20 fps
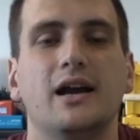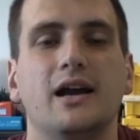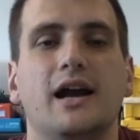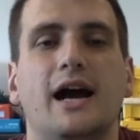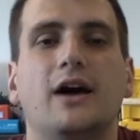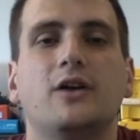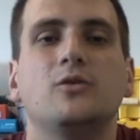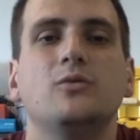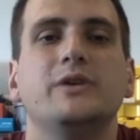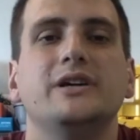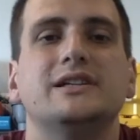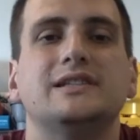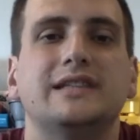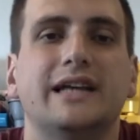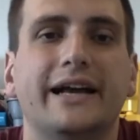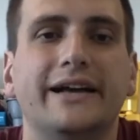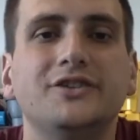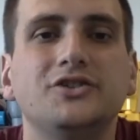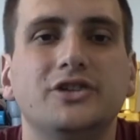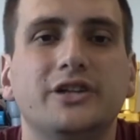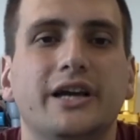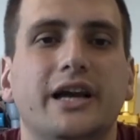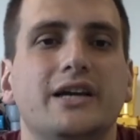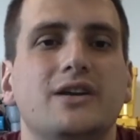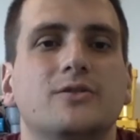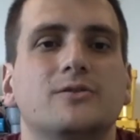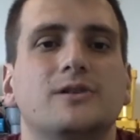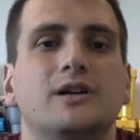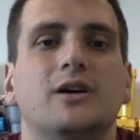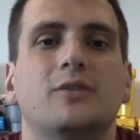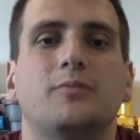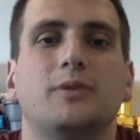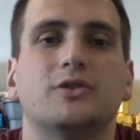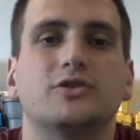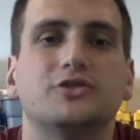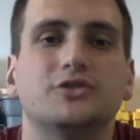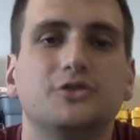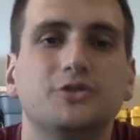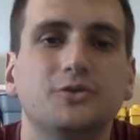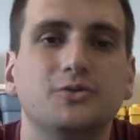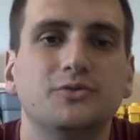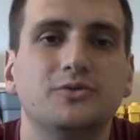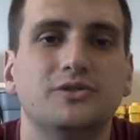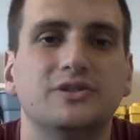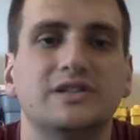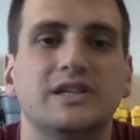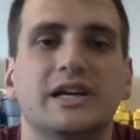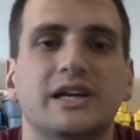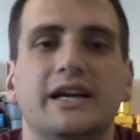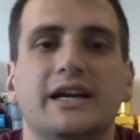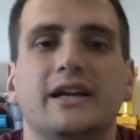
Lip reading: How do we as educators help our students